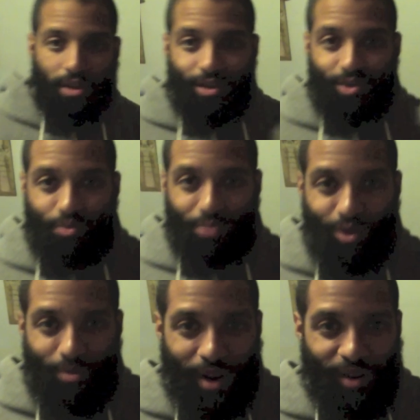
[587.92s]
old
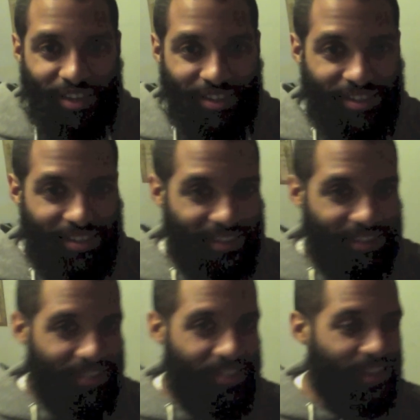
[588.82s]
blueberries.
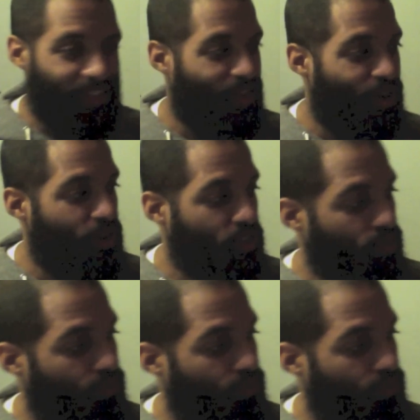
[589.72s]
These things are awesome.